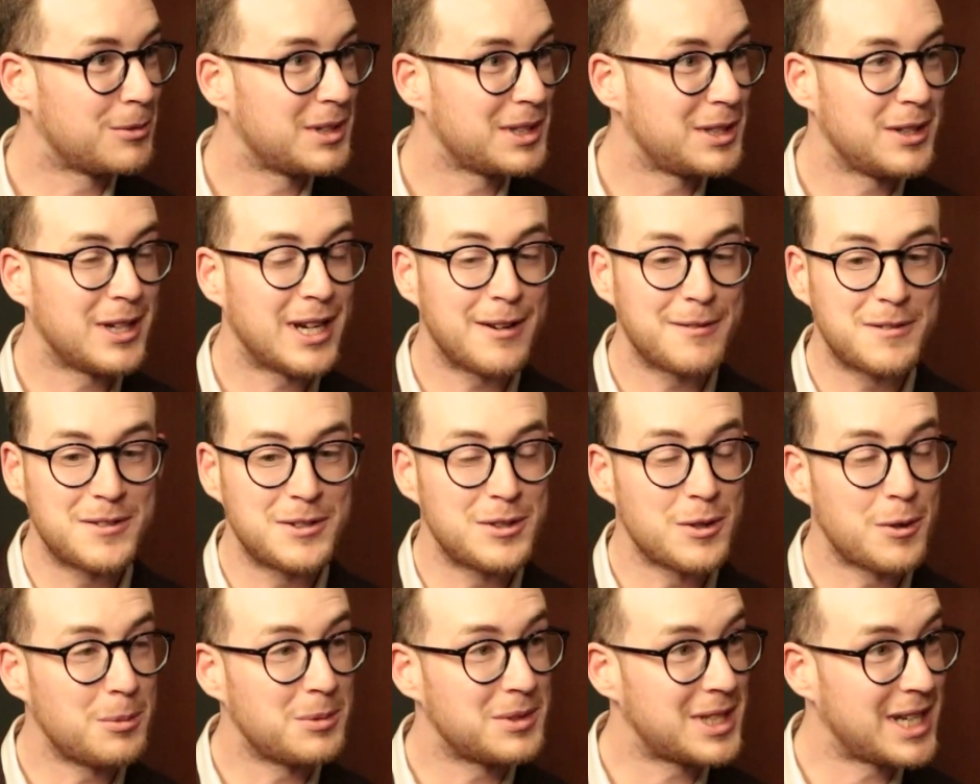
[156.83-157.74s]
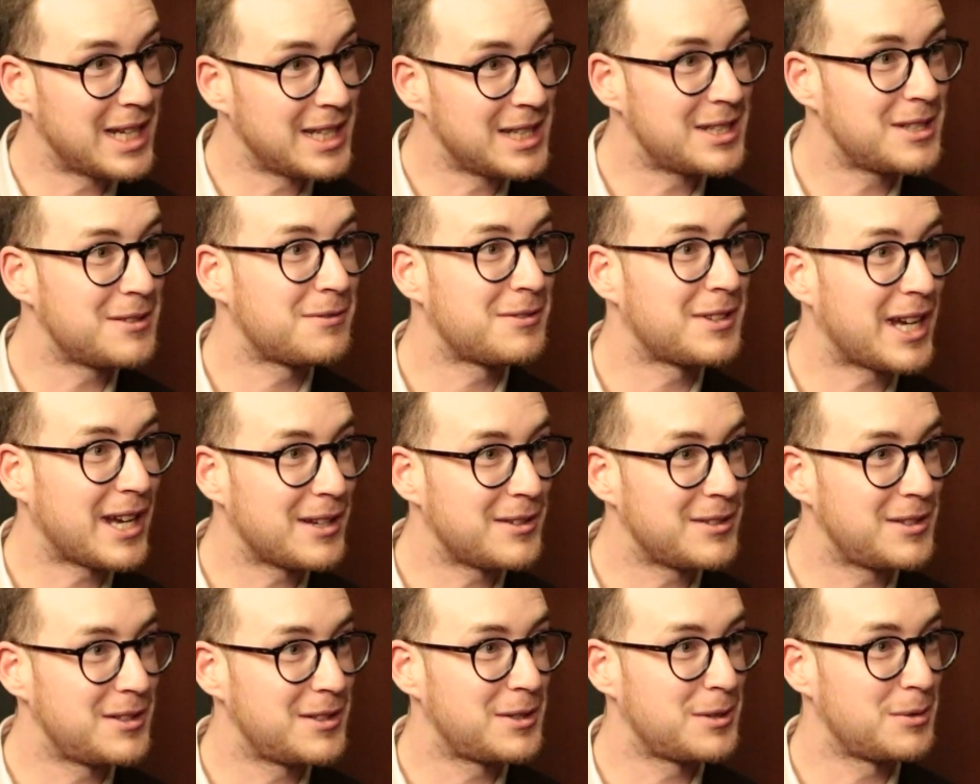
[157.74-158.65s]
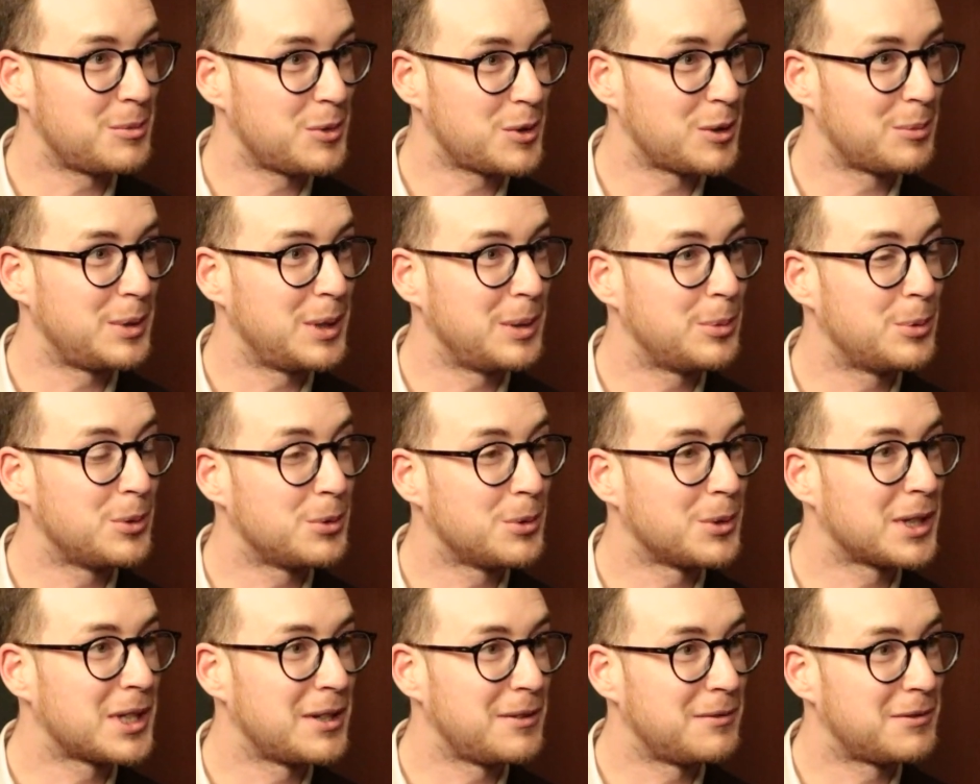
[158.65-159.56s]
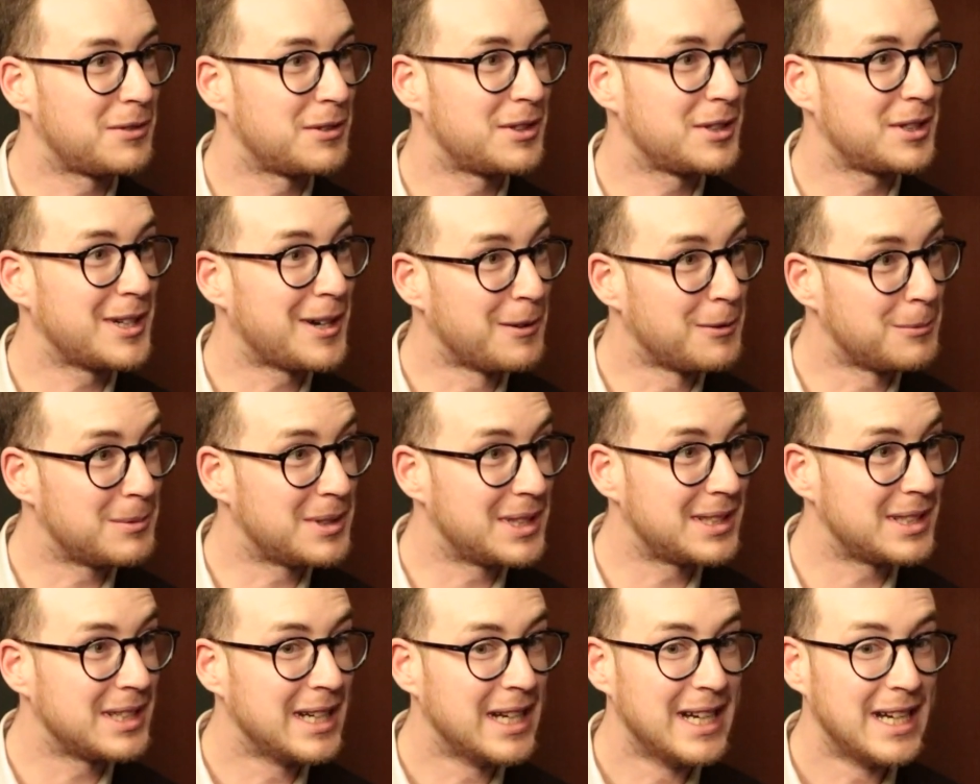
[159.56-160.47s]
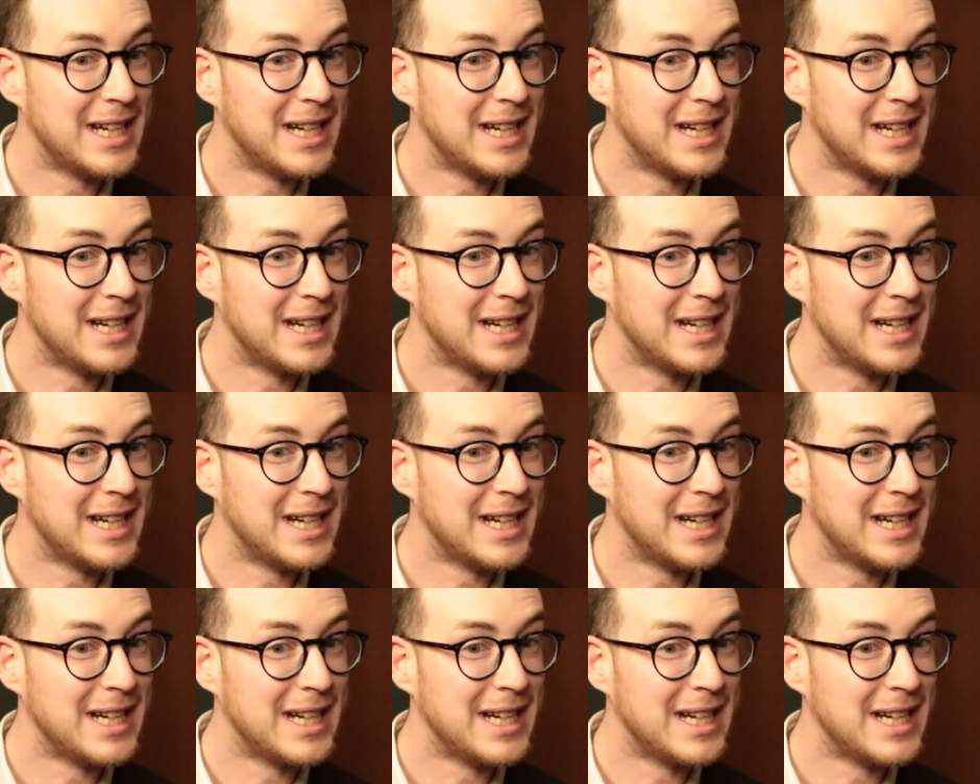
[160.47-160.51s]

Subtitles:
When you have tens of thousands of more people working for the government,